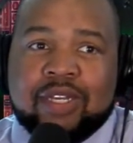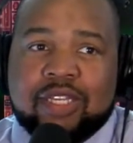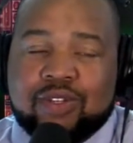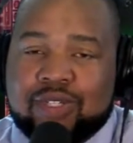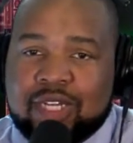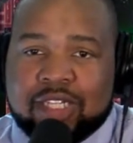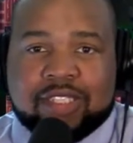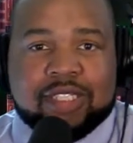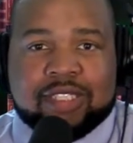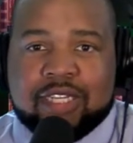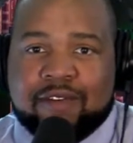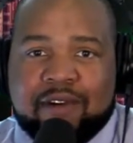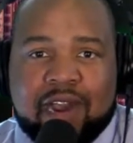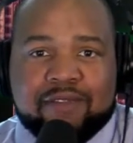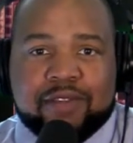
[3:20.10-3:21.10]
dust
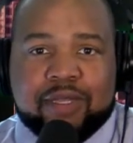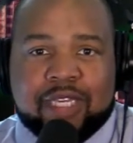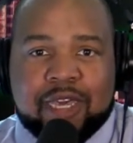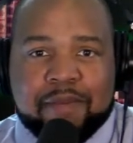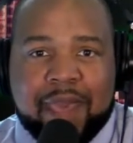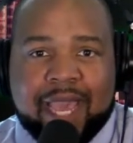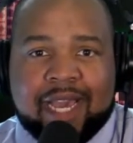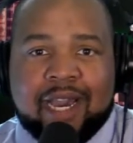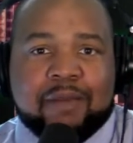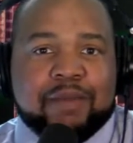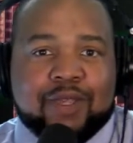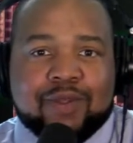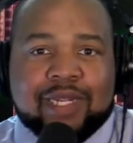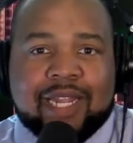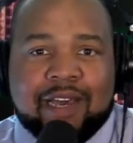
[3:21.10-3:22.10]
yourself off and you get back up and
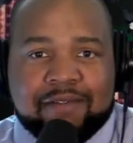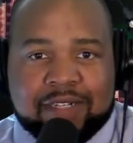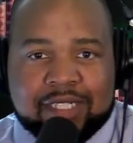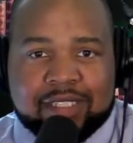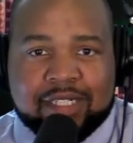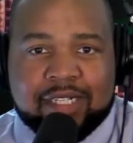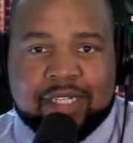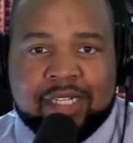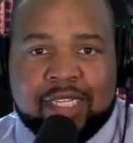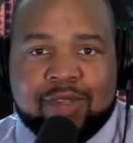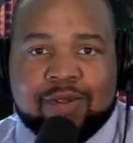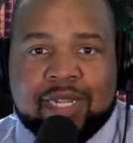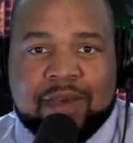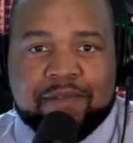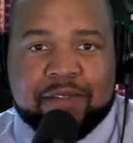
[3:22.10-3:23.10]
you loved it. You
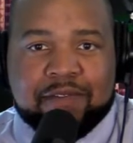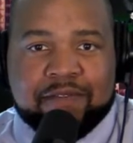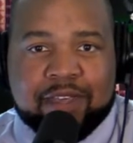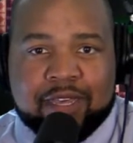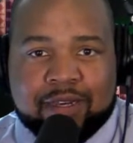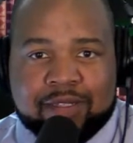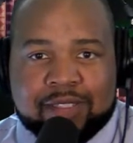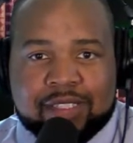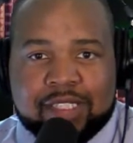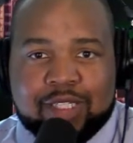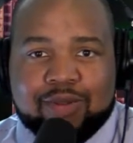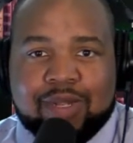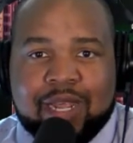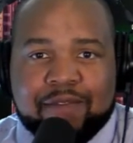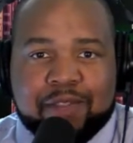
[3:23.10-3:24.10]
love the fail. You
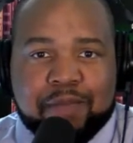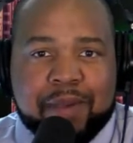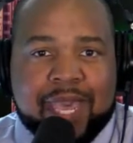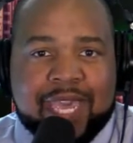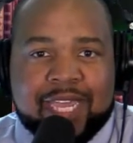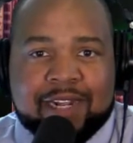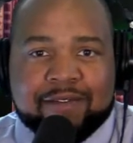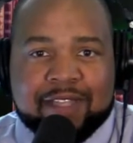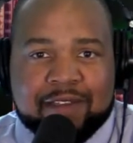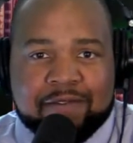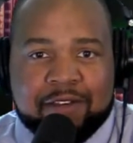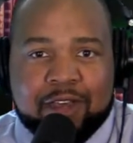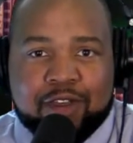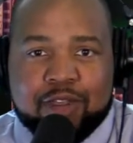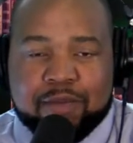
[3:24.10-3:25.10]
love the pain of that
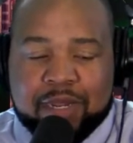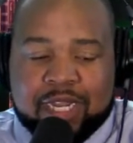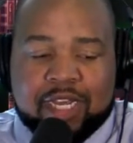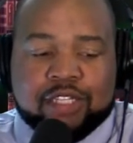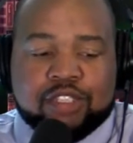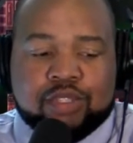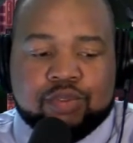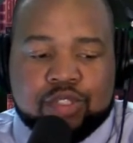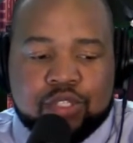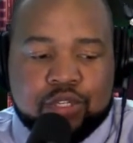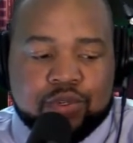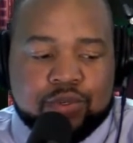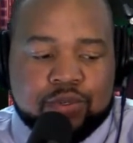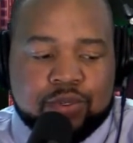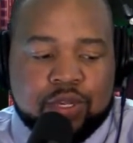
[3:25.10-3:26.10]
failure because you
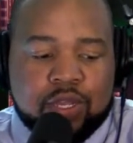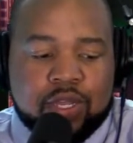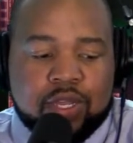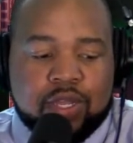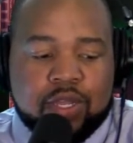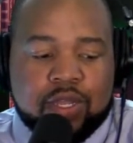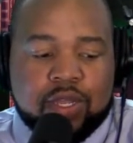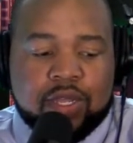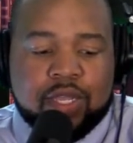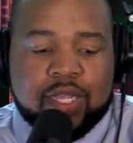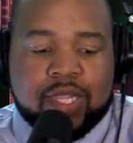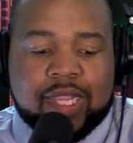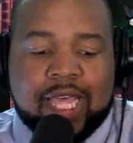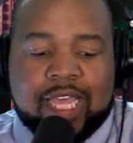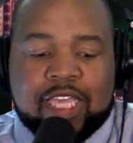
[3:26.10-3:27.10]
knew
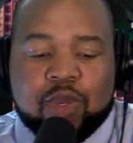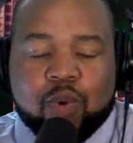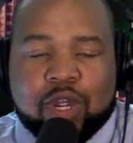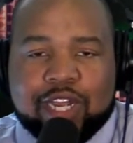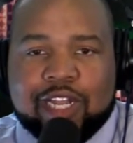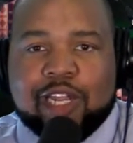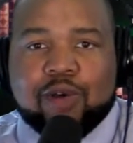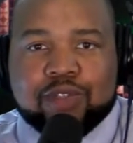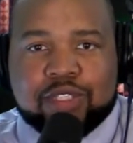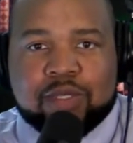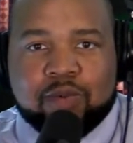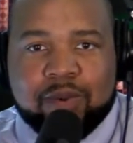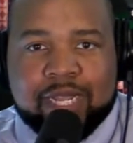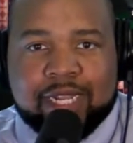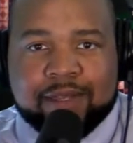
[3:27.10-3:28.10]
that you were close to
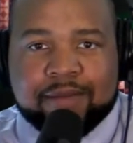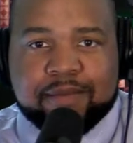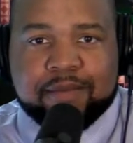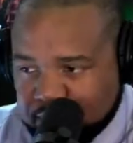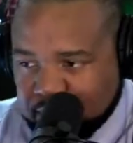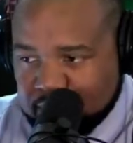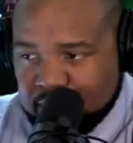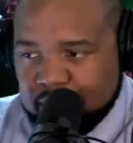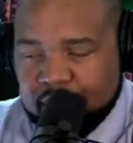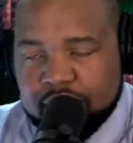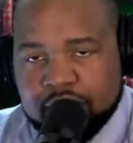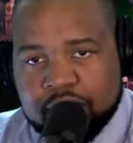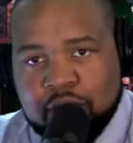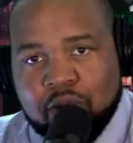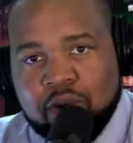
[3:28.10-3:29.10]
winning.
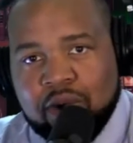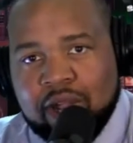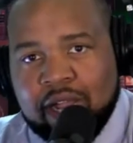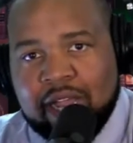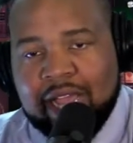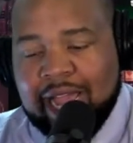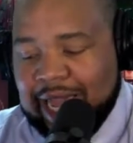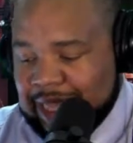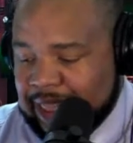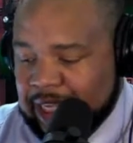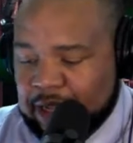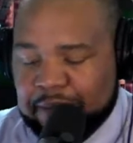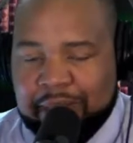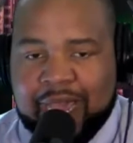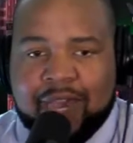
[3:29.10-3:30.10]
So I think
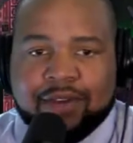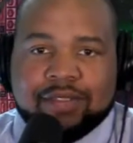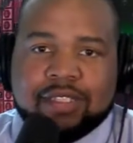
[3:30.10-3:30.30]
about